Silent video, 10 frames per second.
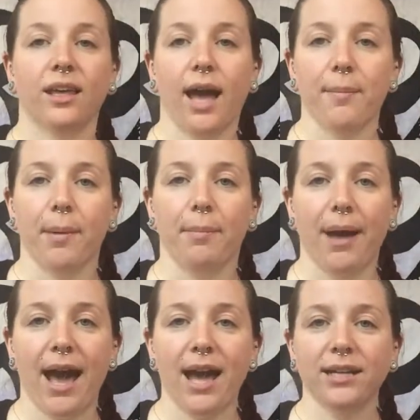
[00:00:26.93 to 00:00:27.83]
Got my
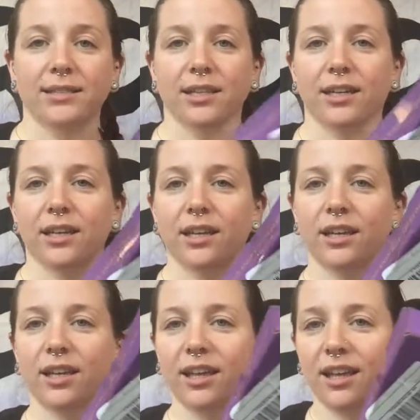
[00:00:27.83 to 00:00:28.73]
box. Look,
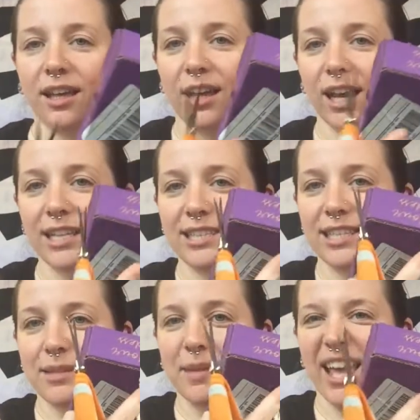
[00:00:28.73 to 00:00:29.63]
I
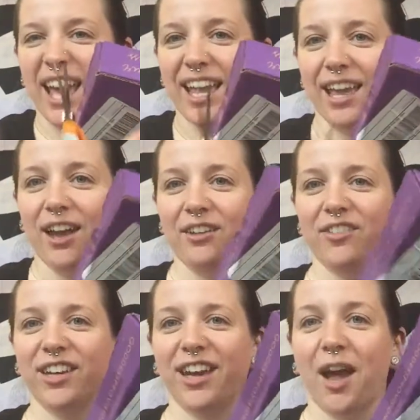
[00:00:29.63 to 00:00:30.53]
see something hanging out
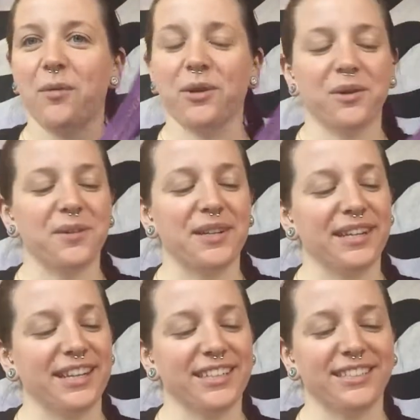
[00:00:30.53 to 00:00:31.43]
of it. I wonder what
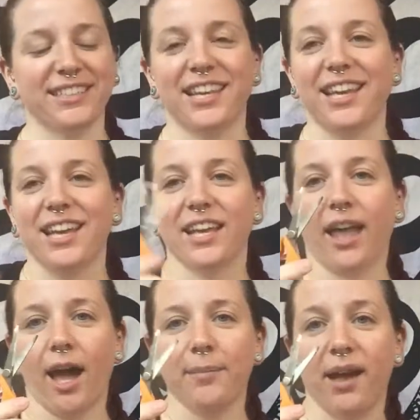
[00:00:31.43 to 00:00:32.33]
it is.
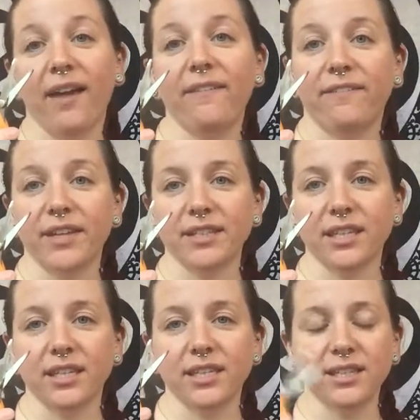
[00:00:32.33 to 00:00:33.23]
Got my
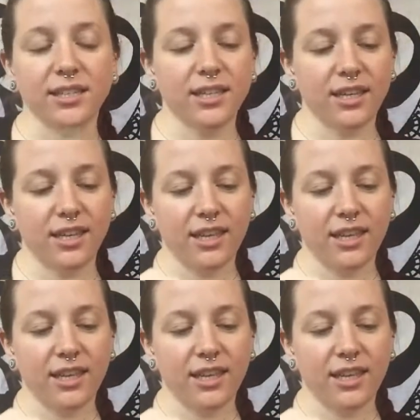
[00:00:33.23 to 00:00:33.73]
Fiskas.